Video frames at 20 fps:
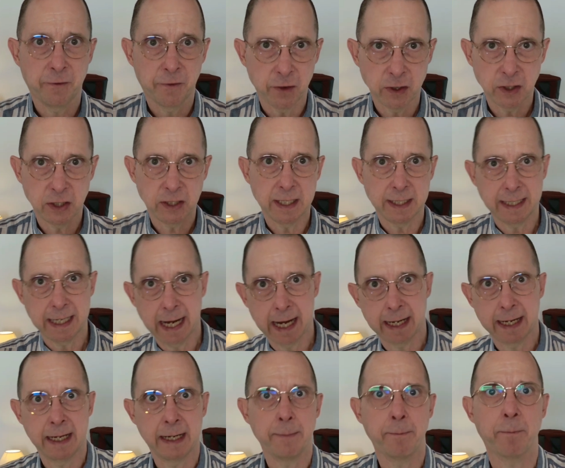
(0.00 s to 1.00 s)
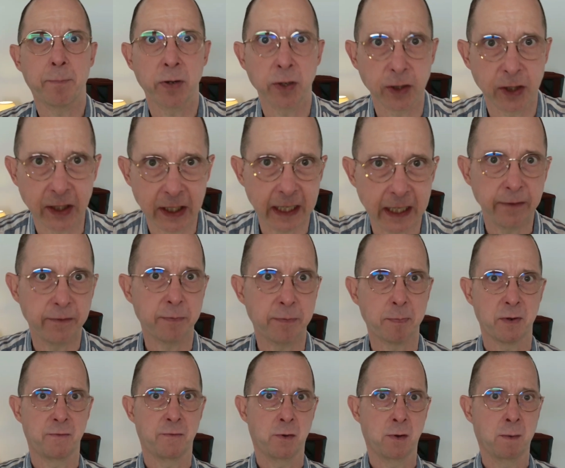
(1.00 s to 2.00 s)
first attacking
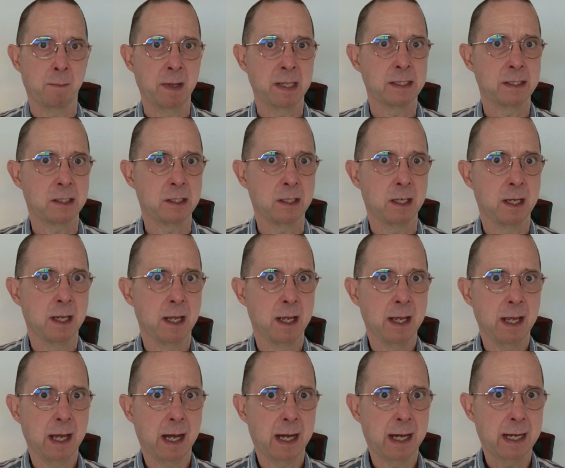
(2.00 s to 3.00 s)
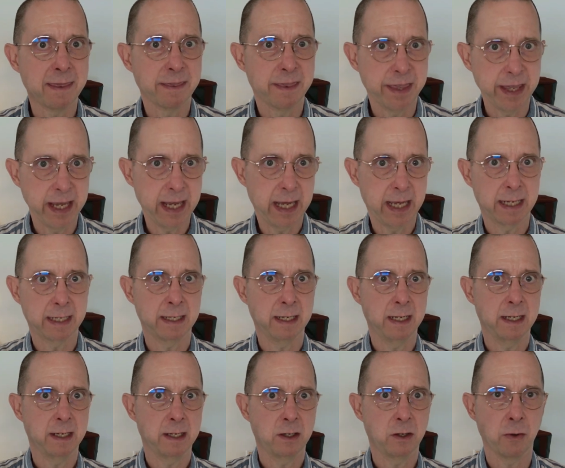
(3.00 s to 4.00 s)
perceived performance and
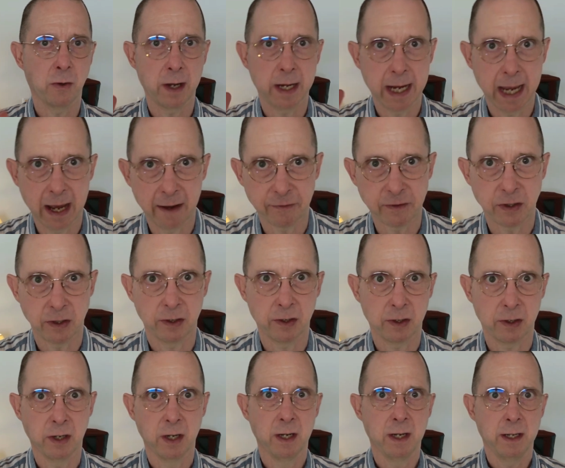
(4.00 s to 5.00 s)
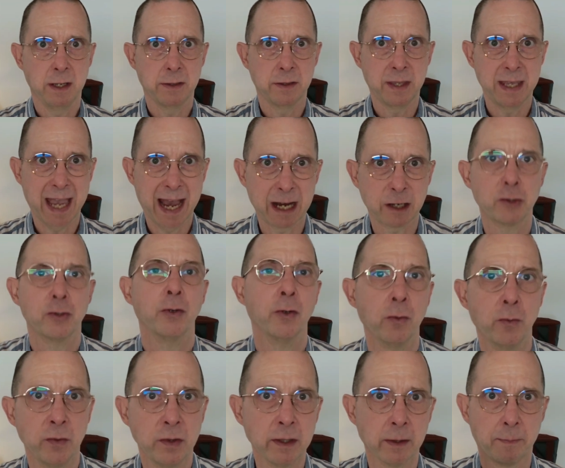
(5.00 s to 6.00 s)
then going after the
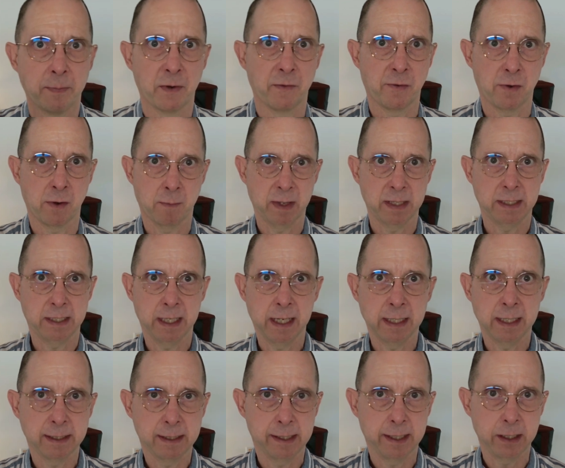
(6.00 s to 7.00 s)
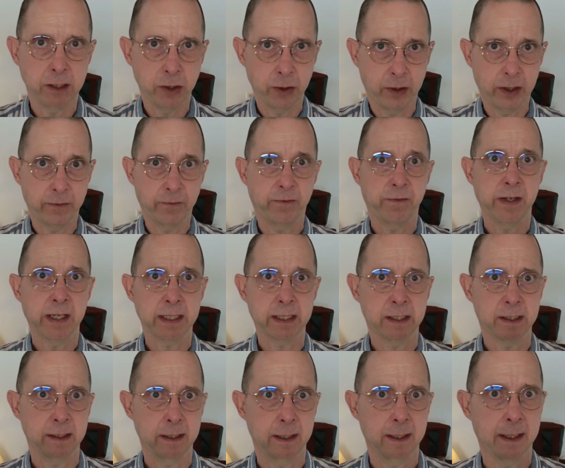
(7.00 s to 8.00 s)
actual real performance hits that you can
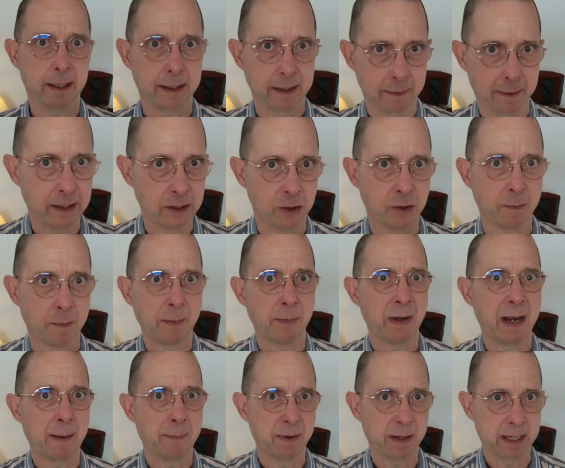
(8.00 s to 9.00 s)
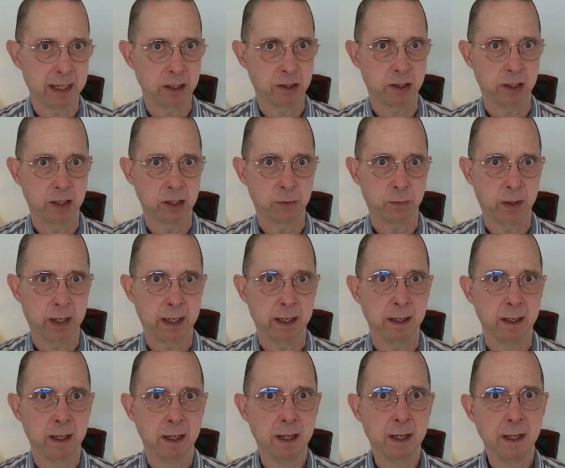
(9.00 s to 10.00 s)
fix in your Bubble application as
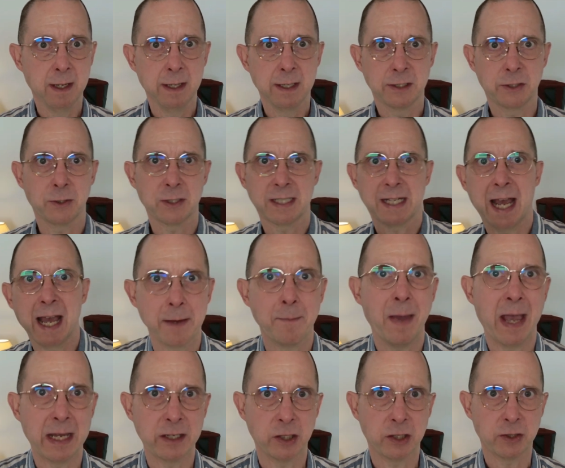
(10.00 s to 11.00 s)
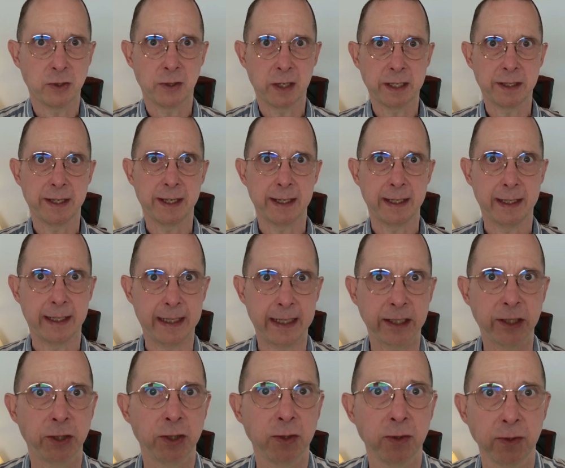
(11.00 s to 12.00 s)
well. So it's like a magic trick that
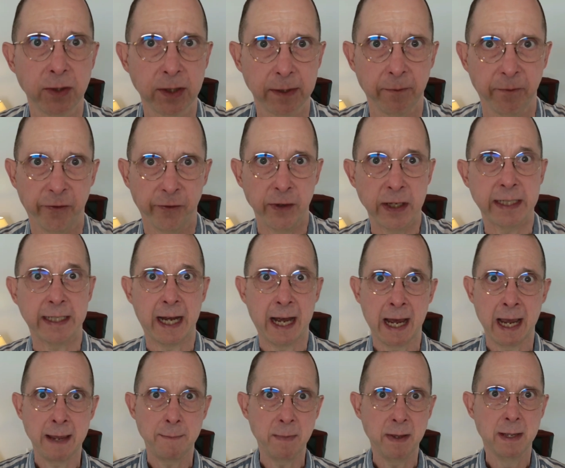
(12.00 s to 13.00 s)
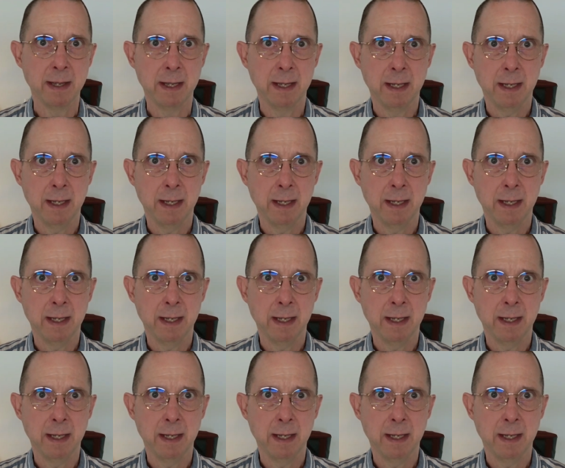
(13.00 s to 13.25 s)
gets you some free time